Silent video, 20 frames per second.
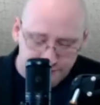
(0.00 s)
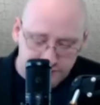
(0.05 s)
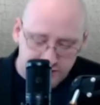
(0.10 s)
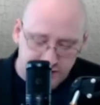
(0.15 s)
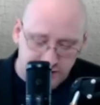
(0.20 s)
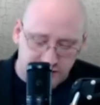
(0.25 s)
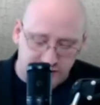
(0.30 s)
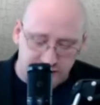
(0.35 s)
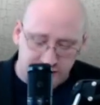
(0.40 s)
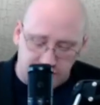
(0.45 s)

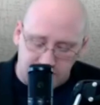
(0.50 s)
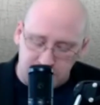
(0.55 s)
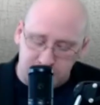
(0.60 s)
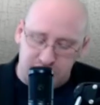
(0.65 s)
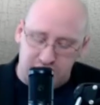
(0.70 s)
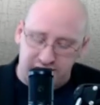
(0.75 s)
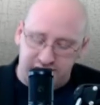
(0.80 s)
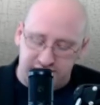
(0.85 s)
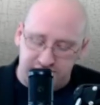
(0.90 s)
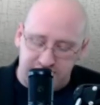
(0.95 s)
to conduct
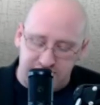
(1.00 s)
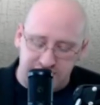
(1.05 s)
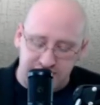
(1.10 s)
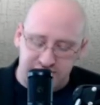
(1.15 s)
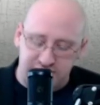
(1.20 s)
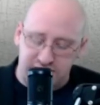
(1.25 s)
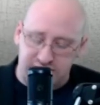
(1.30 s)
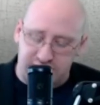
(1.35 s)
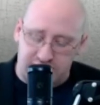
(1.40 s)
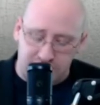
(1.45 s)

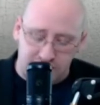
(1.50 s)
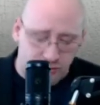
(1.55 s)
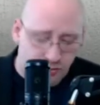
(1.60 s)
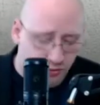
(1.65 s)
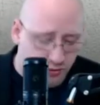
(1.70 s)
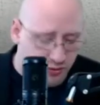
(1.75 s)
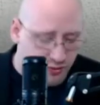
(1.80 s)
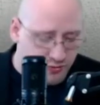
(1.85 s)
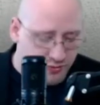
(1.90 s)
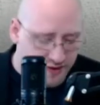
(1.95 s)
presentations on
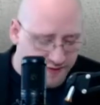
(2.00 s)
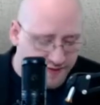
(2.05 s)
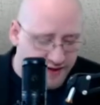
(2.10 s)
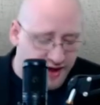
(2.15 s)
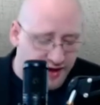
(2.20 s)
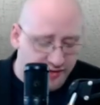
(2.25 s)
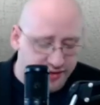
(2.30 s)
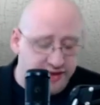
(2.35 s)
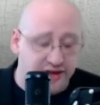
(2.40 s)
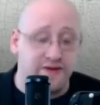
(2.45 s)
coral reef
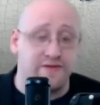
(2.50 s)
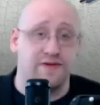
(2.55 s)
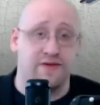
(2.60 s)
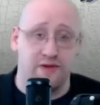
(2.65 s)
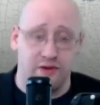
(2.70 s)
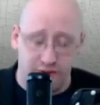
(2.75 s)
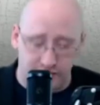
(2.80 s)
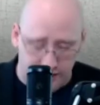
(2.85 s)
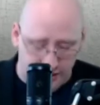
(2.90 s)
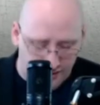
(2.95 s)
health in
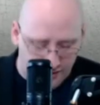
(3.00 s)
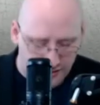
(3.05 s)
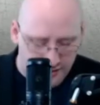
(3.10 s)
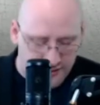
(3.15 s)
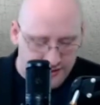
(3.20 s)
Florida.